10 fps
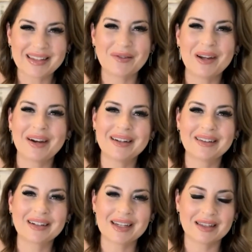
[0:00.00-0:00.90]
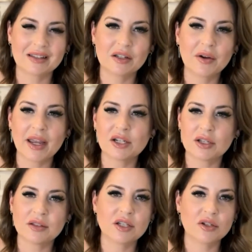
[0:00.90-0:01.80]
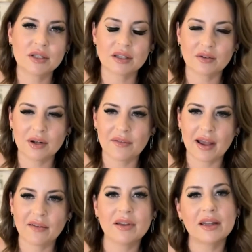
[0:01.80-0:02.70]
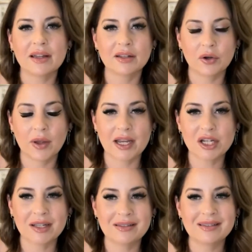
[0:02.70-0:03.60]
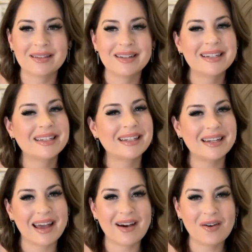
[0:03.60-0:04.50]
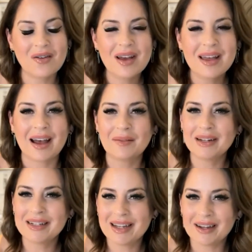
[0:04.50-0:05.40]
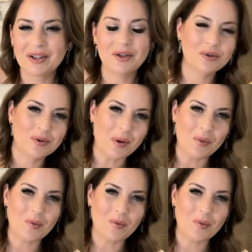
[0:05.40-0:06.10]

So we already looked at the locations, choosing three to five locations. Now I'm going to tell you